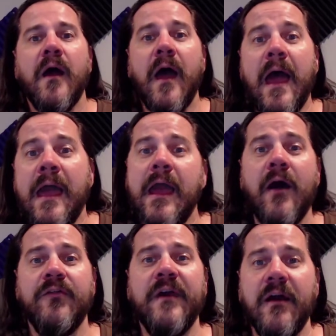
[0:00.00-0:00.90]
Hey
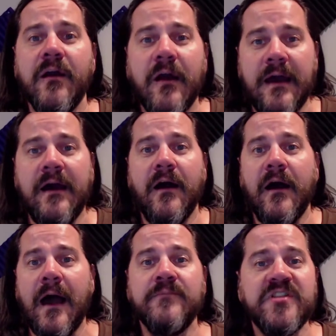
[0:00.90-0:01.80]
out there,
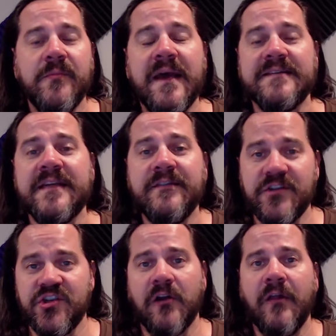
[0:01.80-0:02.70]
I'm Jim Heskett, the
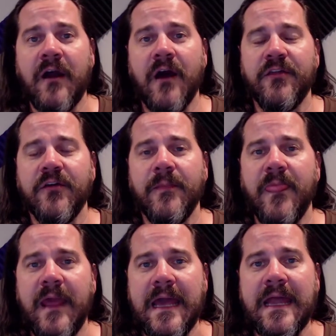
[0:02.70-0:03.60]
Juggling author,
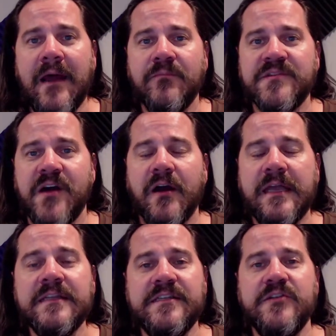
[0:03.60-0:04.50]
and I'm
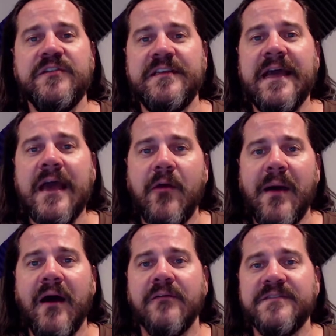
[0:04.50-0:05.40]
talking to you today
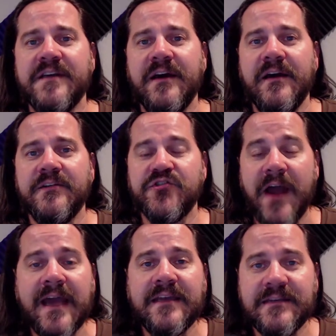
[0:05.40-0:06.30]
about
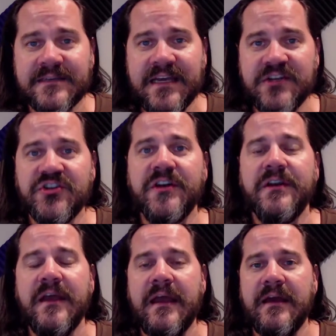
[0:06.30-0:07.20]
Dragon Dictation
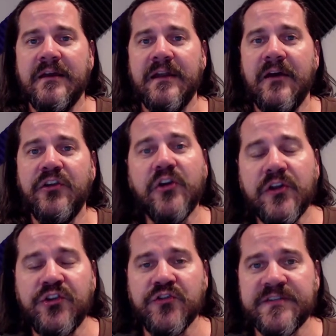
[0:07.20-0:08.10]
and how you
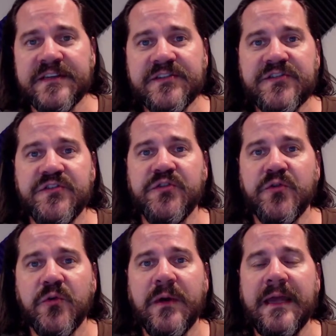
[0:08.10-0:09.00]
can use it
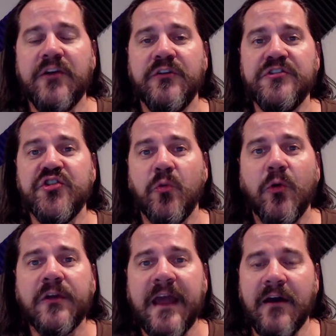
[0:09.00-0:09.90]
to increase your
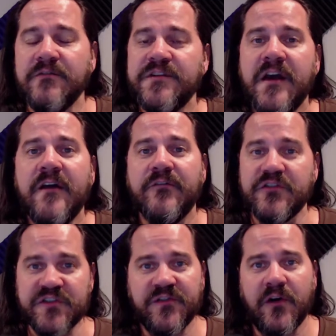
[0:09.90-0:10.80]
word count.
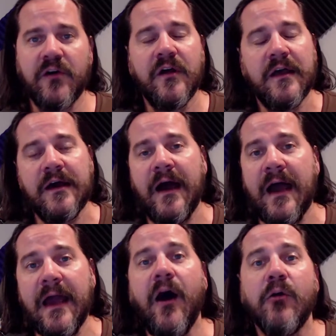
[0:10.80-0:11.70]
First of all,
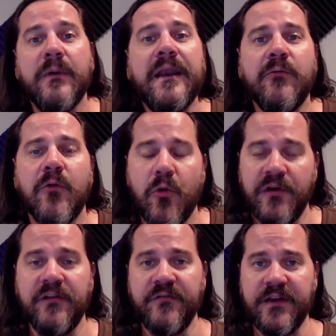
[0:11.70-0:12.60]
I already
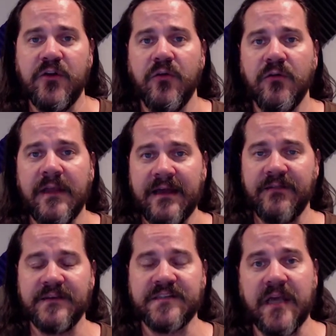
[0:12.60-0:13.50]
recorded a video like
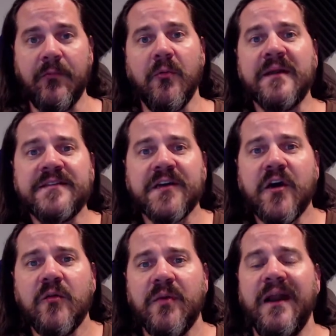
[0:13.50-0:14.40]
this a couple months
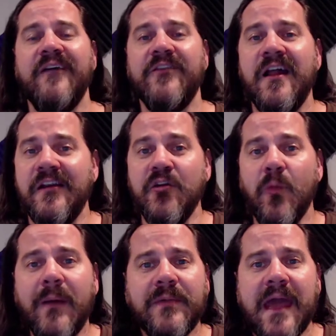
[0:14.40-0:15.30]
ago, but I've gotten a new
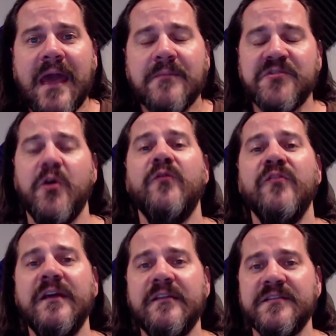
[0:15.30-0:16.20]
webcam, so
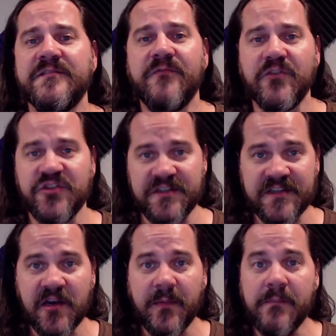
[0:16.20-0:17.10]
hopefully this version is
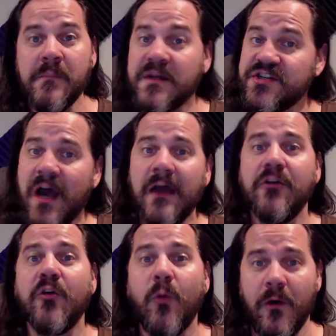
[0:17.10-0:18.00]
going to be much higher
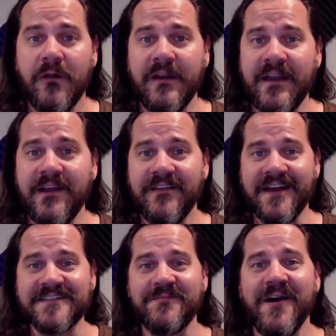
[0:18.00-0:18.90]
quality.
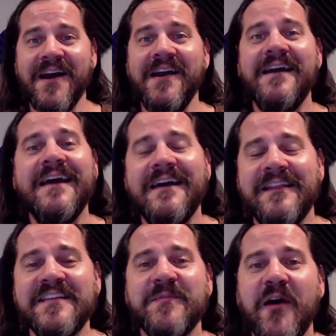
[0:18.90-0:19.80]
That's my
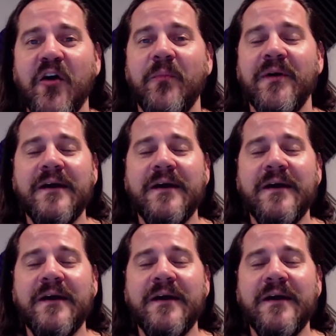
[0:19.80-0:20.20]
hope.